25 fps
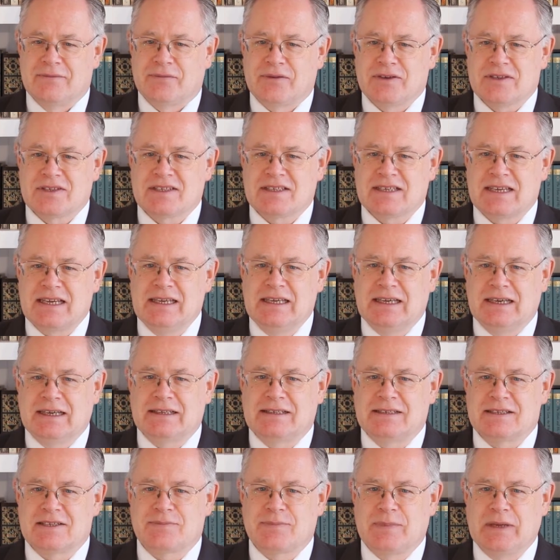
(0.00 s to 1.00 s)
for
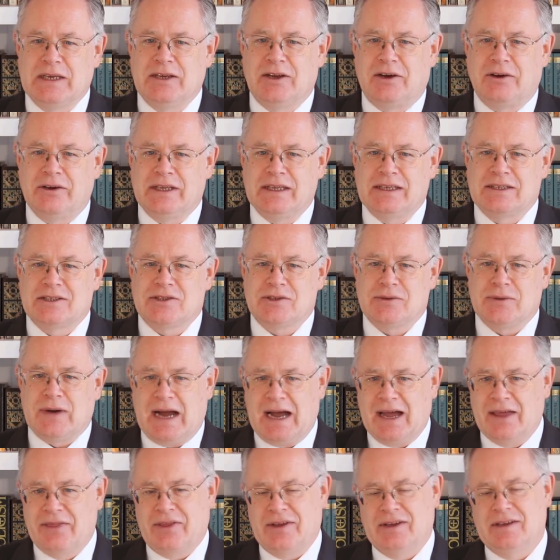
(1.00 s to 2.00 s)
seeing it as belonging
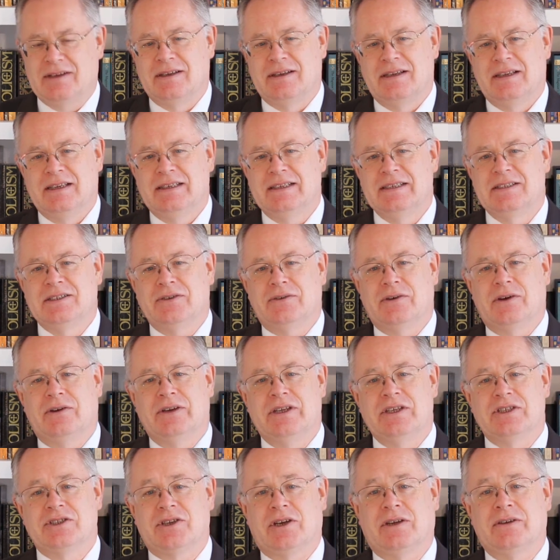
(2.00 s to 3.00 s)
to other
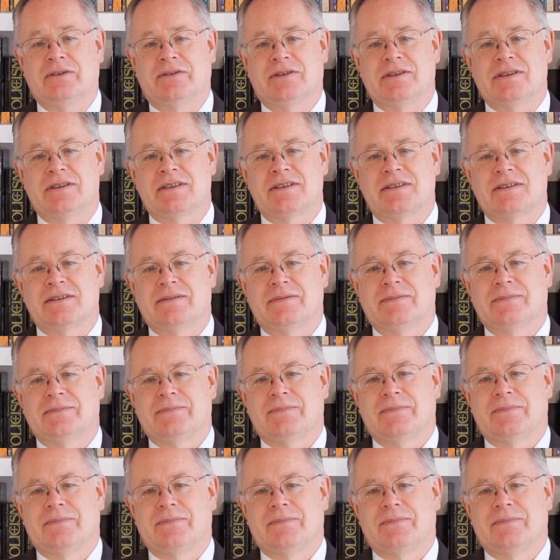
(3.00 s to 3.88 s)
literary genres.